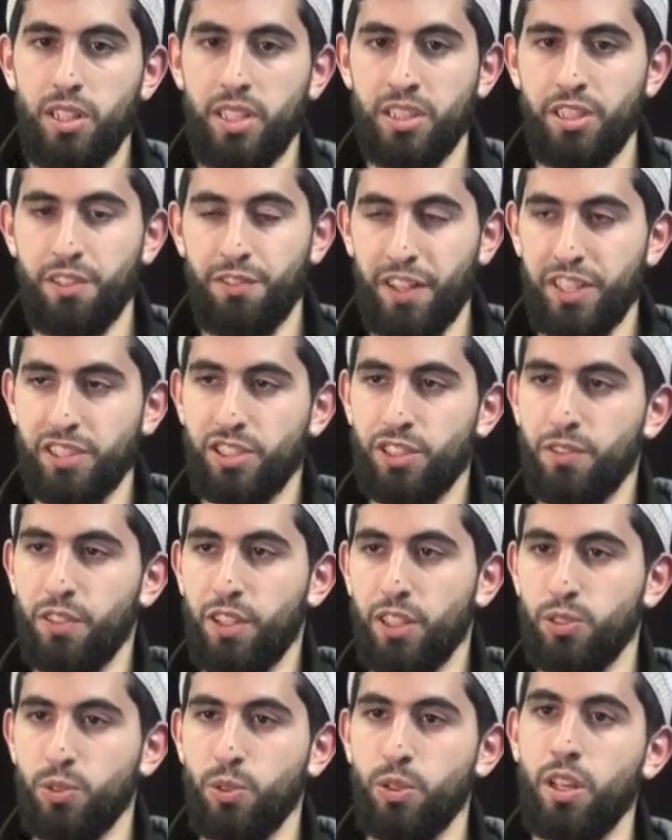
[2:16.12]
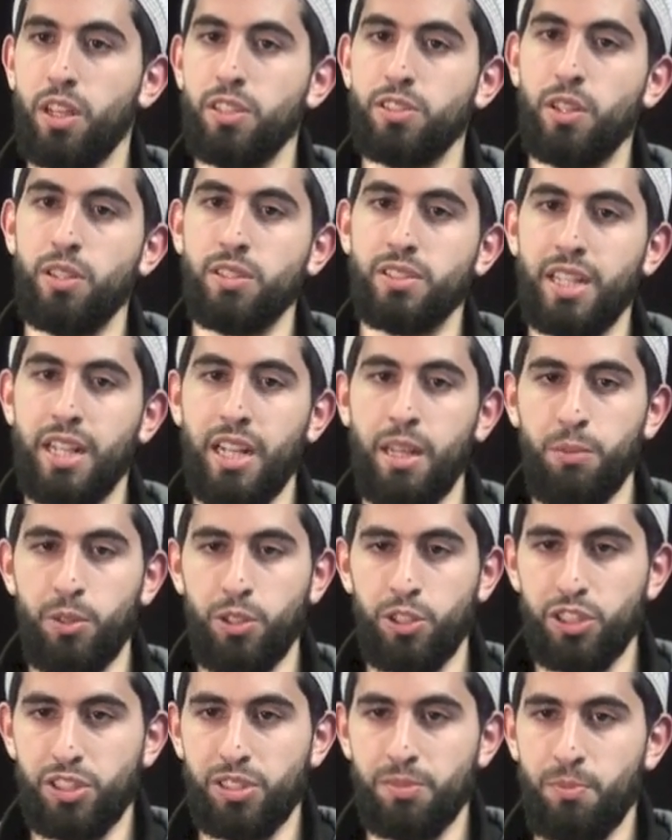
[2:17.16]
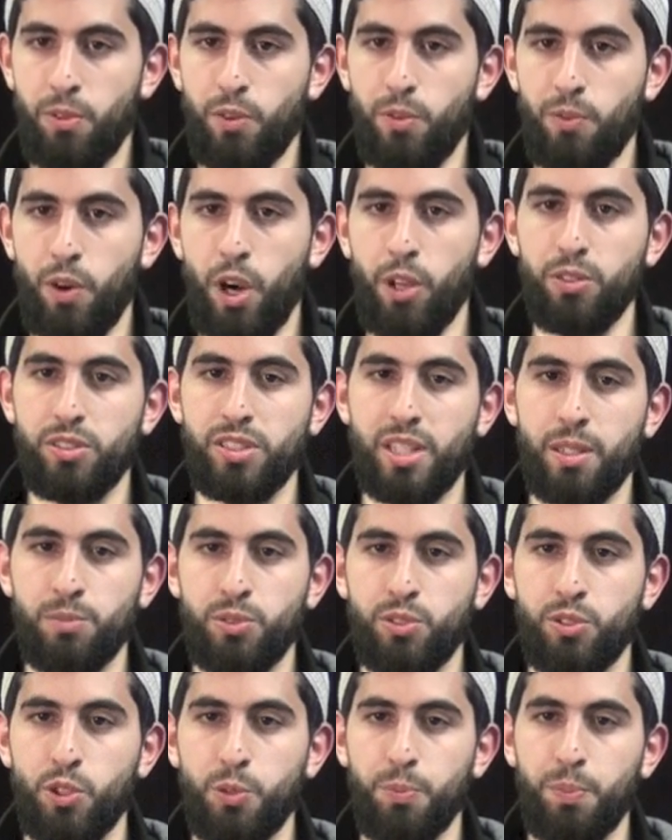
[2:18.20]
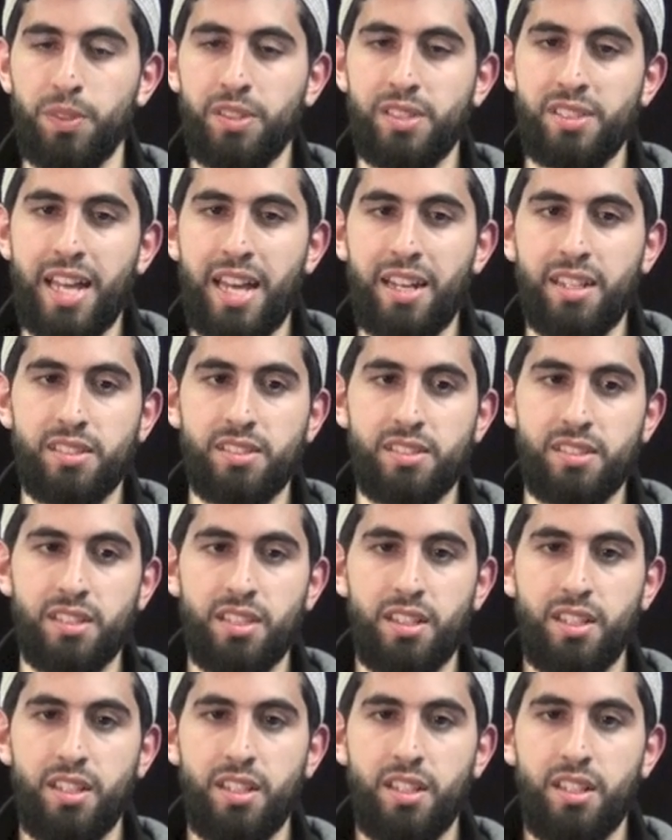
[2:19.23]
In defense of Rasulullah sallallahu alaihi wasallam, you just wrote some stupid status.